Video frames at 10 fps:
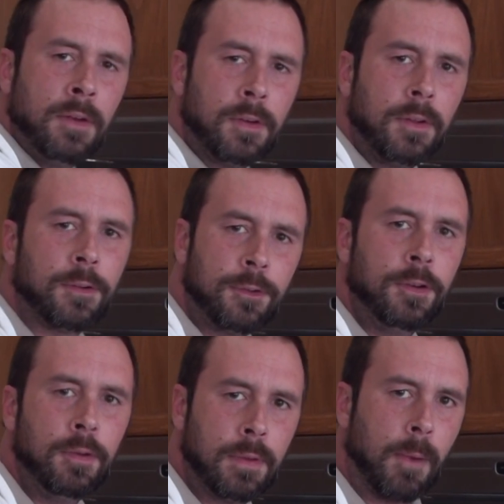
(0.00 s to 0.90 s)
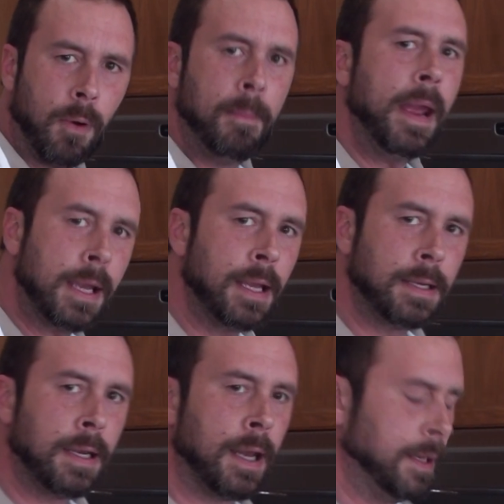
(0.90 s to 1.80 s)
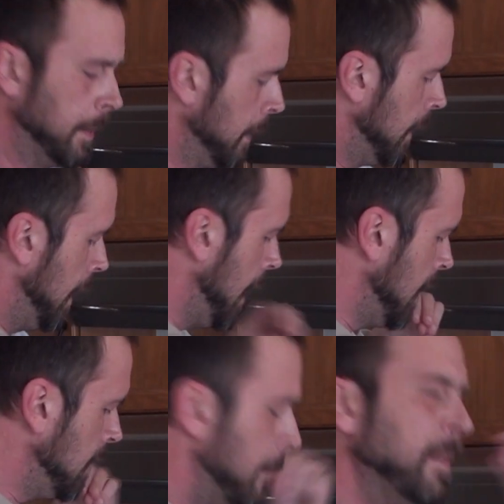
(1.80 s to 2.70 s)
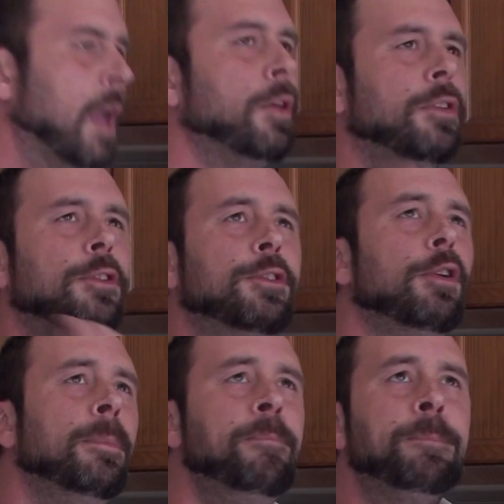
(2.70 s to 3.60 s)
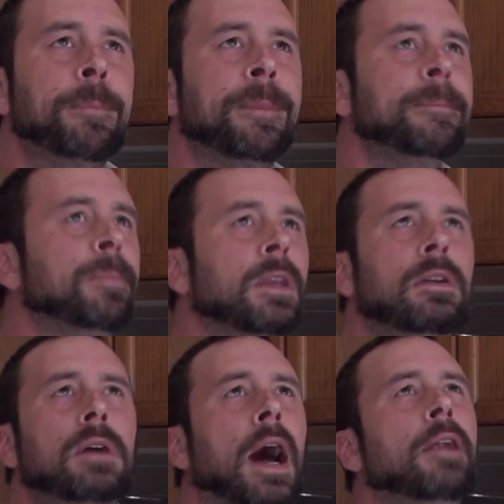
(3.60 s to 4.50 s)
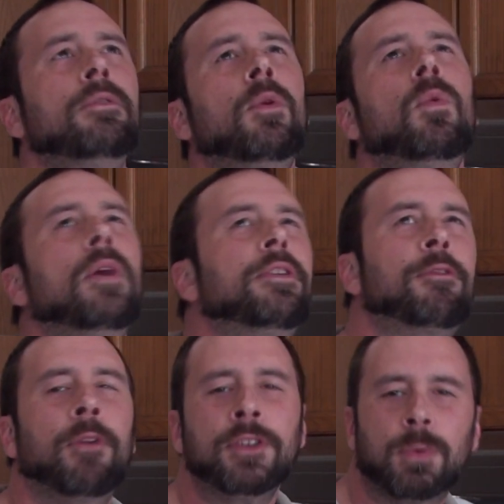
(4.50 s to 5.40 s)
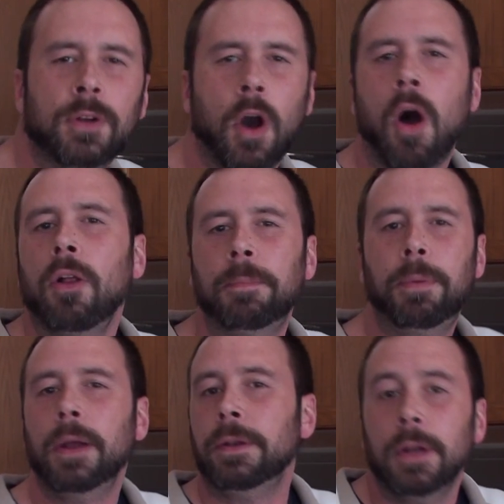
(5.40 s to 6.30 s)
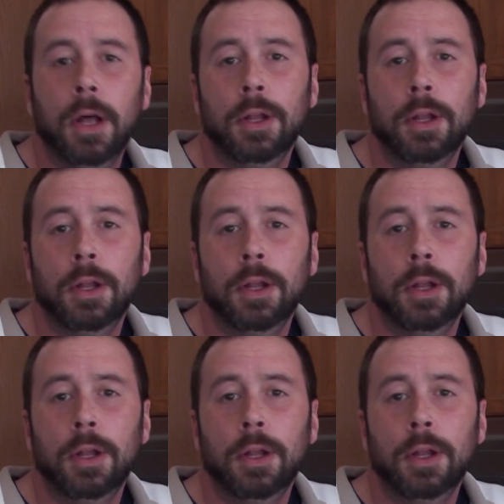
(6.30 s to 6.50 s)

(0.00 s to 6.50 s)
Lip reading: into the stew that we're making tonight. And there's a certain, I don't know what the French would call it, but